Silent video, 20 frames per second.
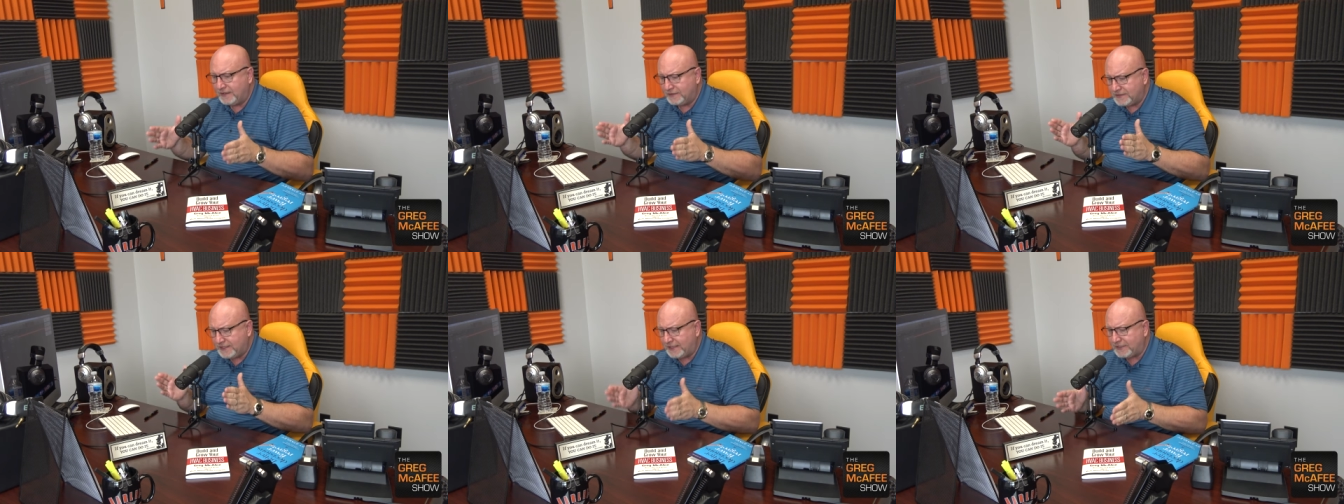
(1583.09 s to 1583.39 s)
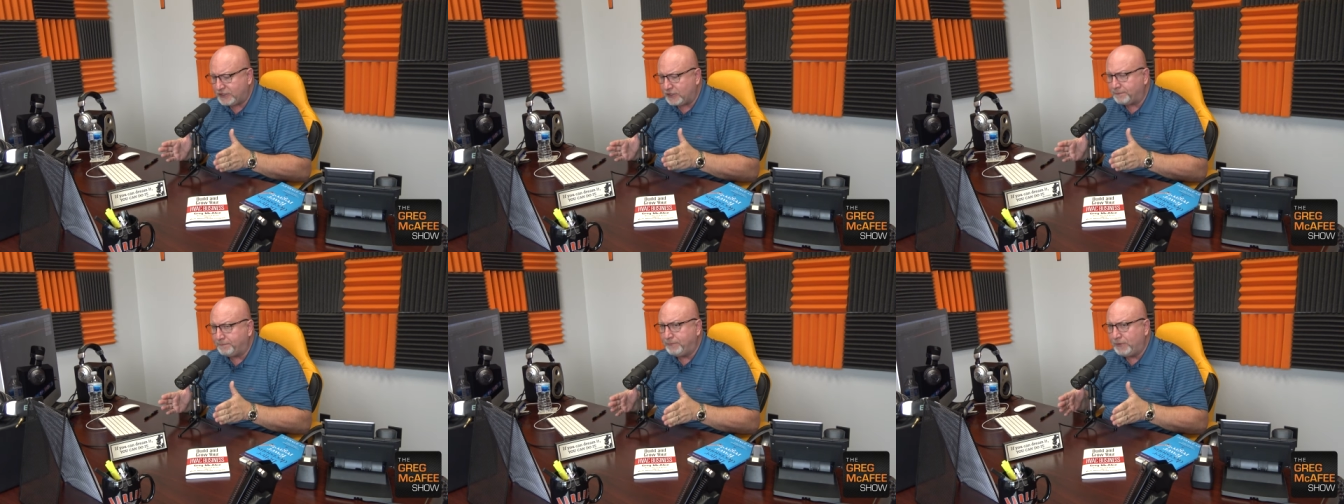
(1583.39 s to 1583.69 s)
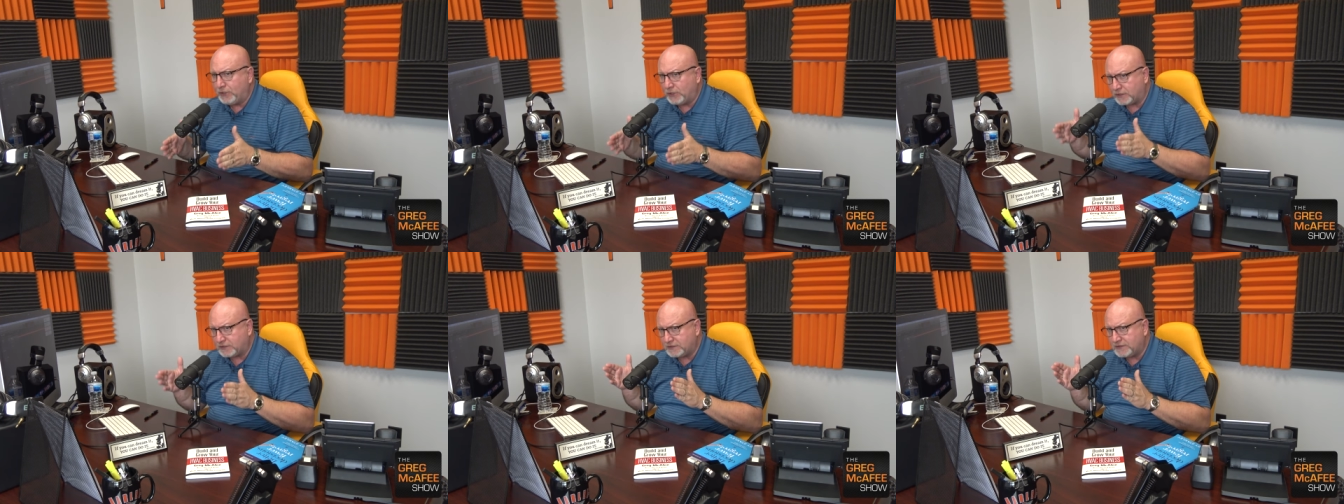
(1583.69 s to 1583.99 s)
take your
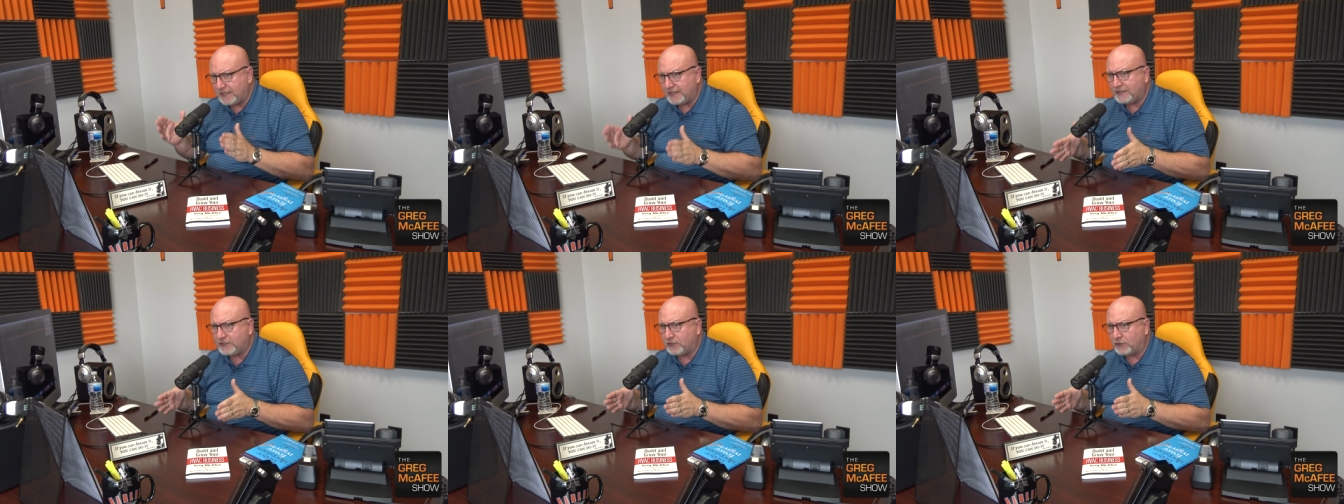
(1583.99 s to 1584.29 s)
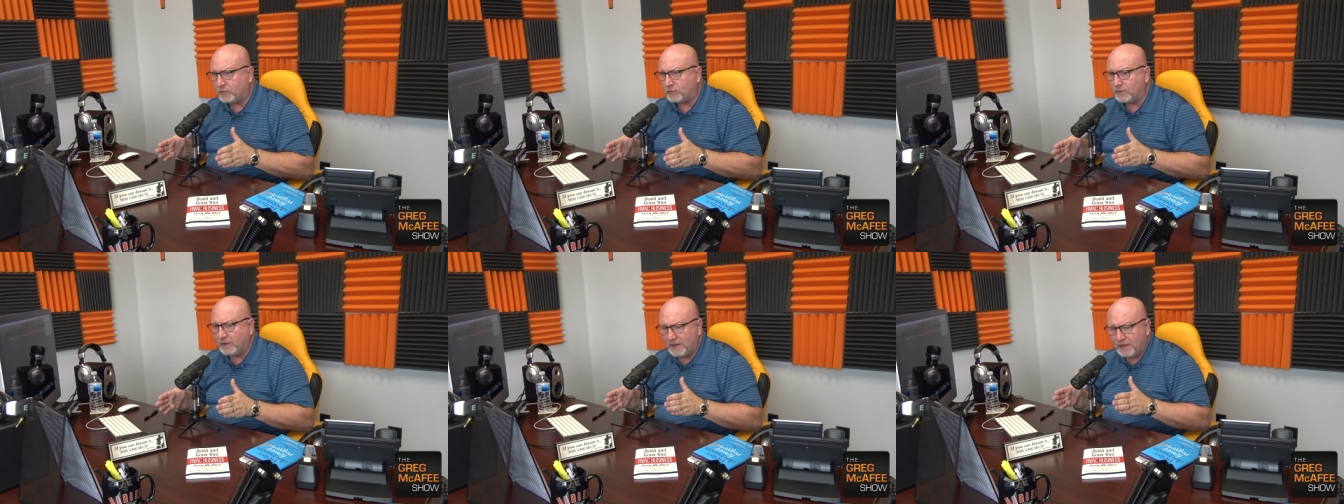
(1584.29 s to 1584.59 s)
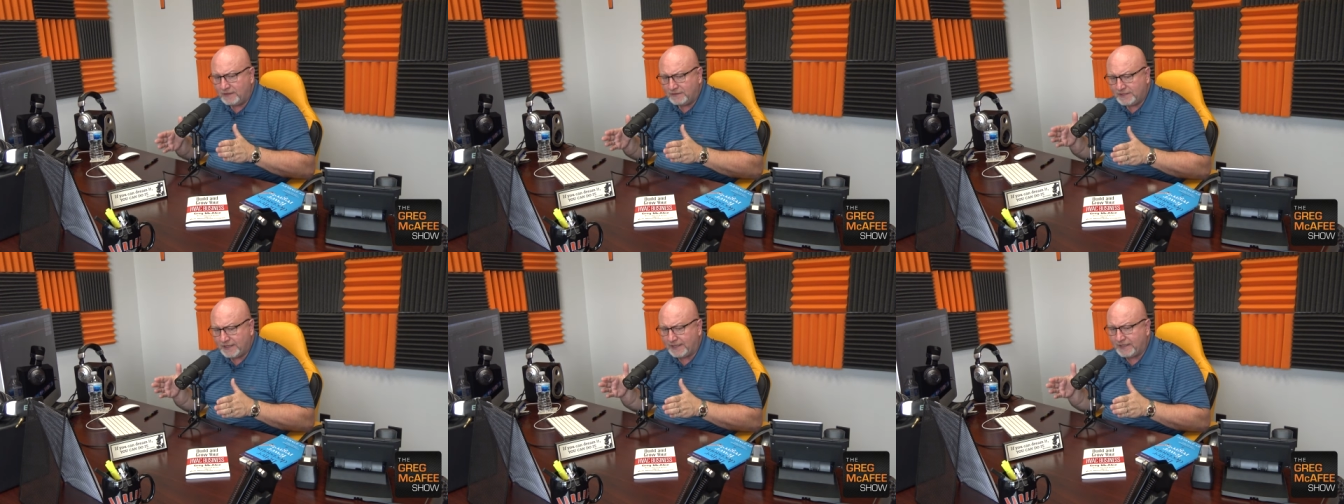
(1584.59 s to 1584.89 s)
book, take your
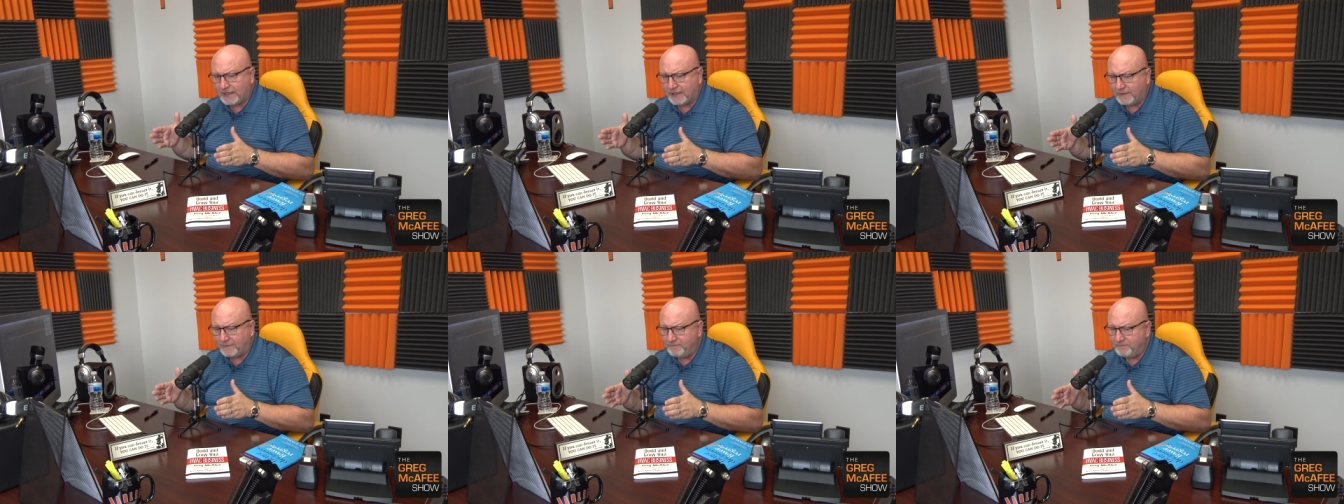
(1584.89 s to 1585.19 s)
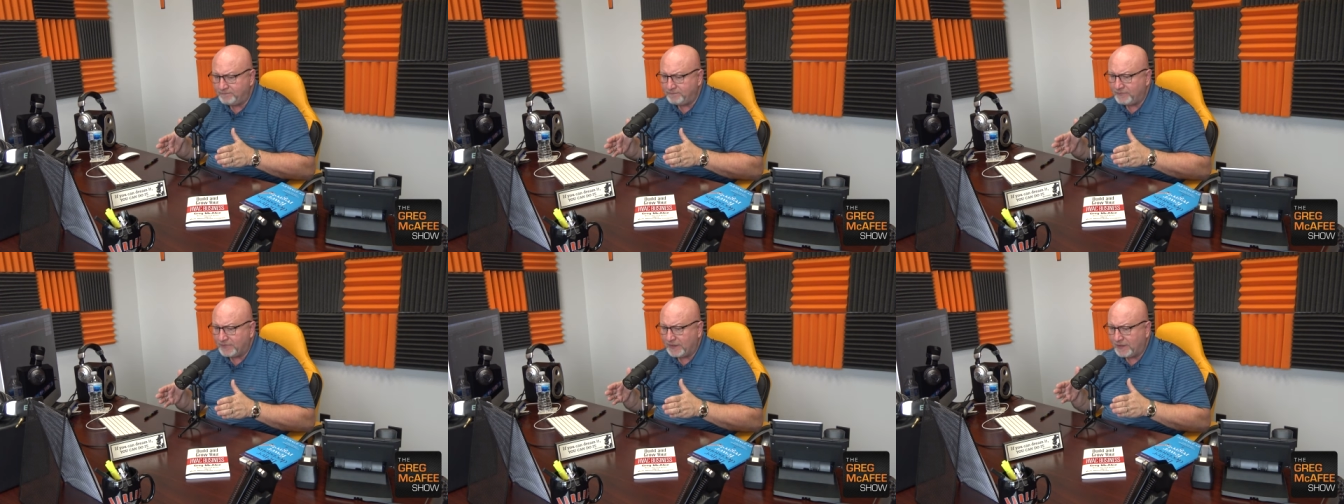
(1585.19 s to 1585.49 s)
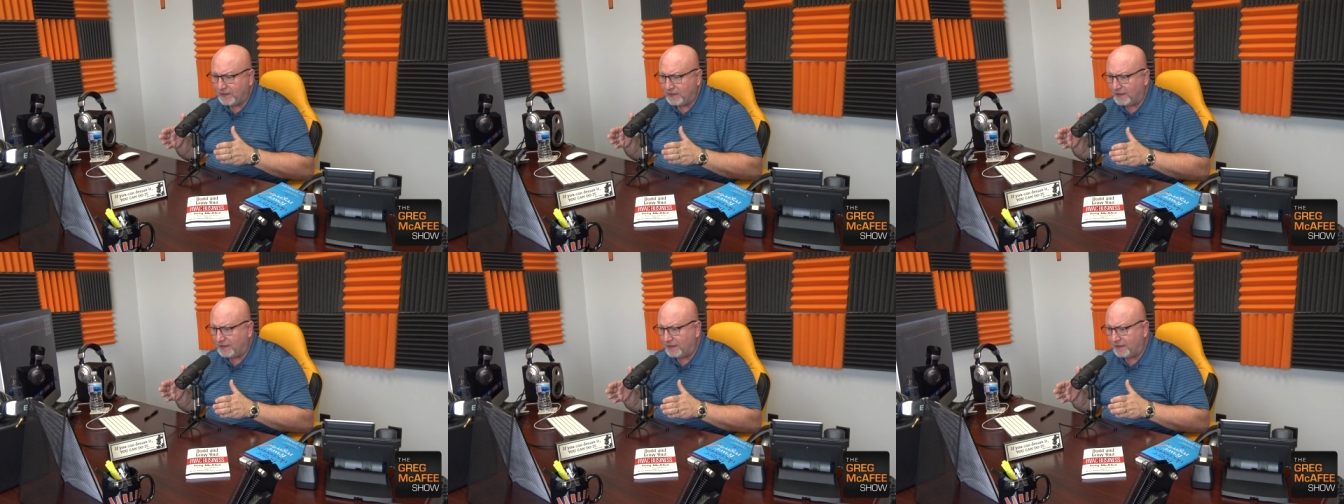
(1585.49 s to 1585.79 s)
take a
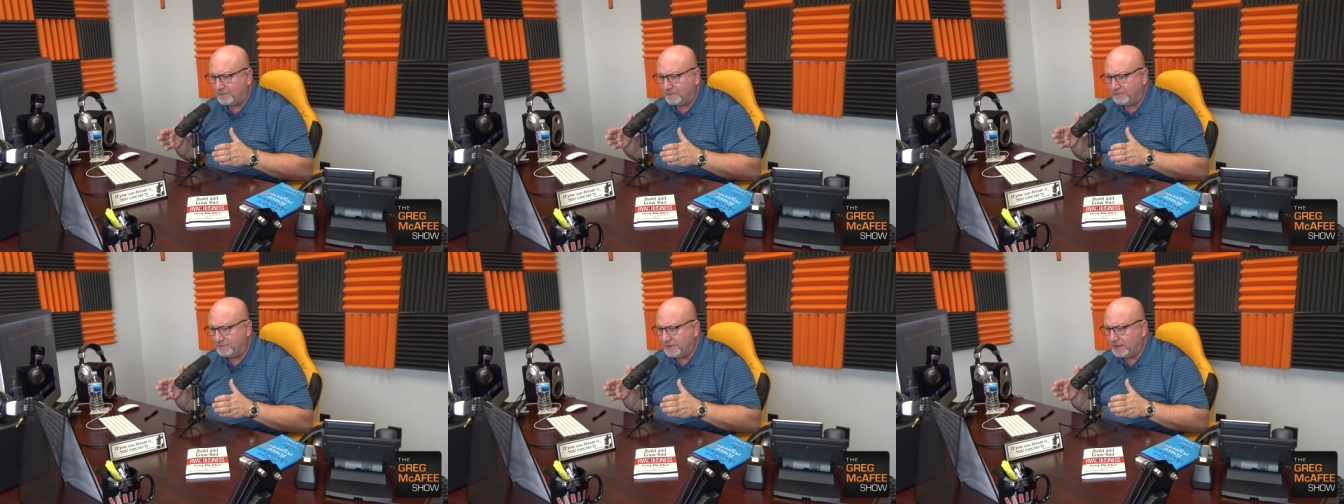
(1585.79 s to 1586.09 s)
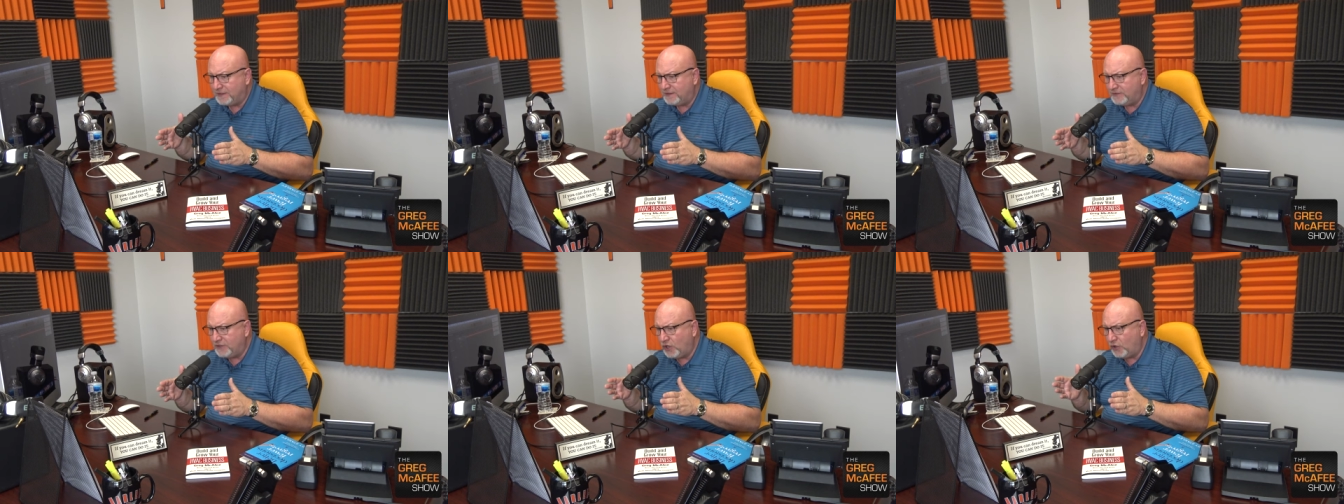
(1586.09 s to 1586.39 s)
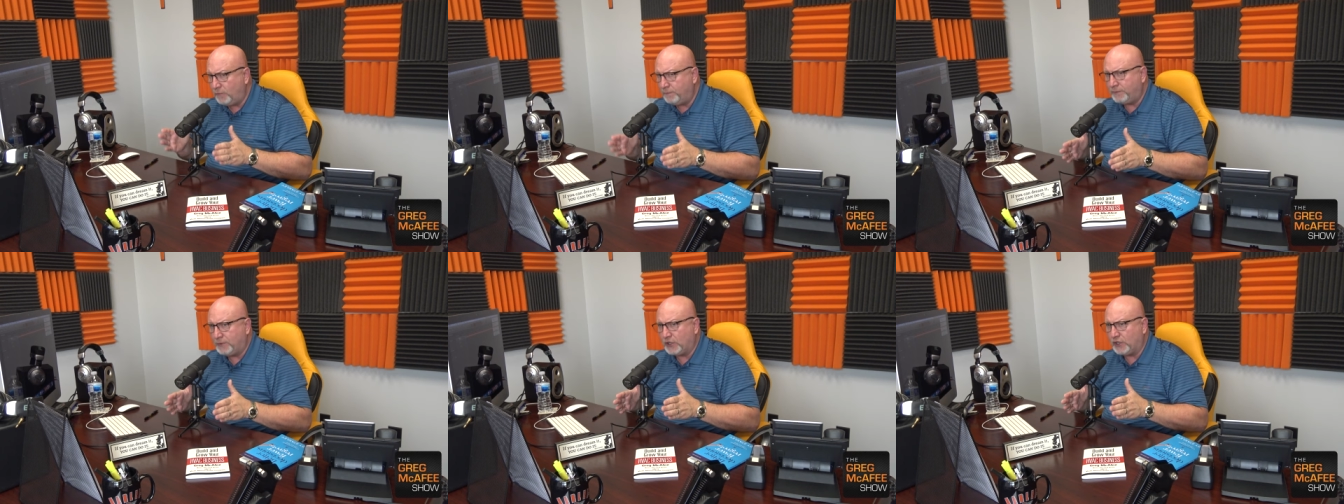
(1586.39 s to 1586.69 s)
um,
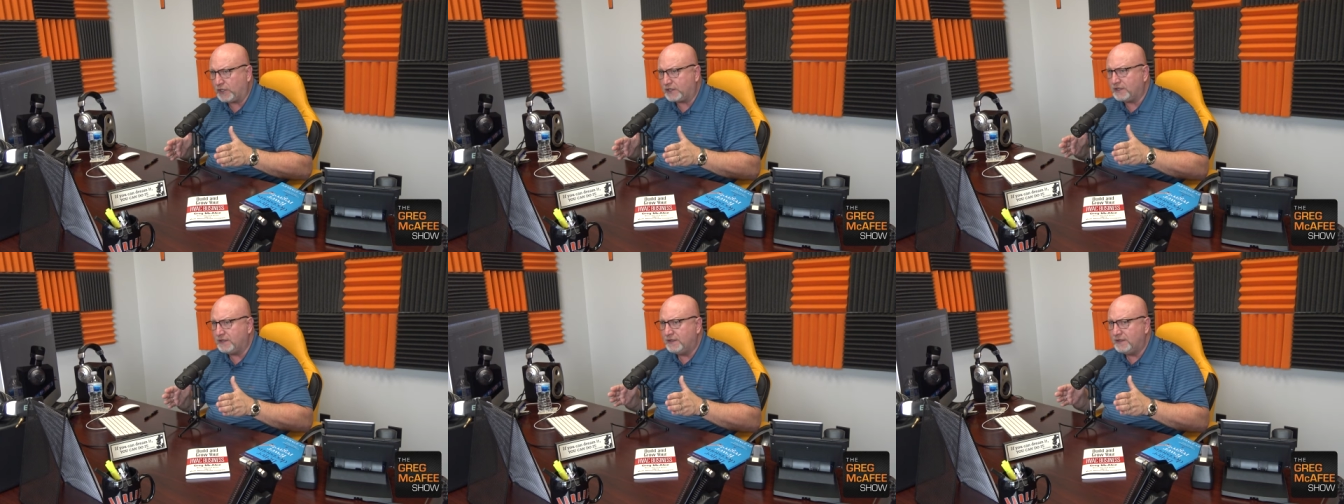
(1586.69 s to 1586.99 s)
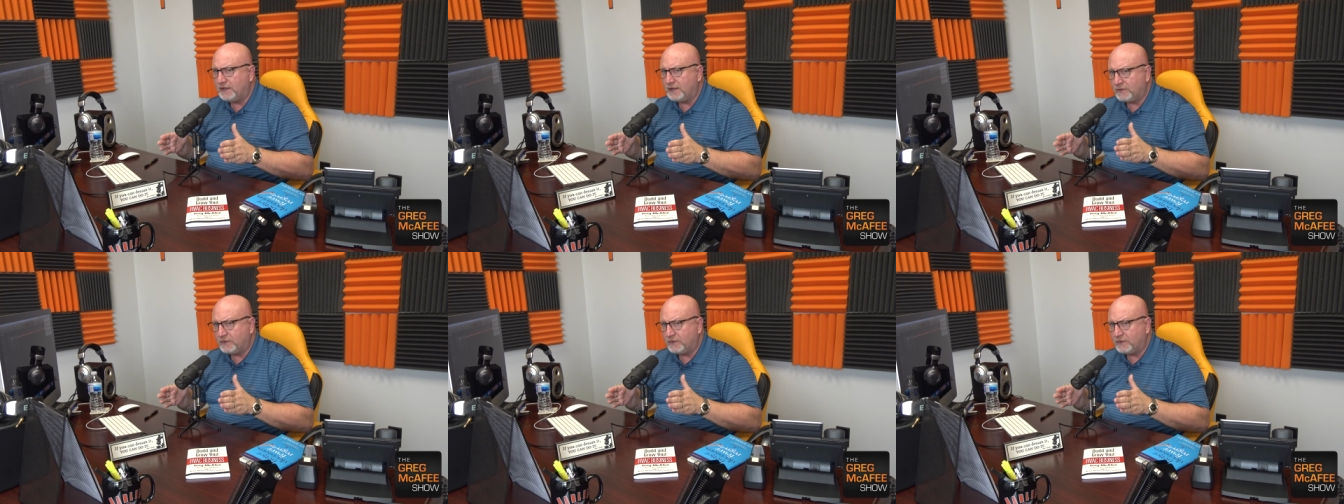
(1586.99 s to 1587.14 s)
notebook,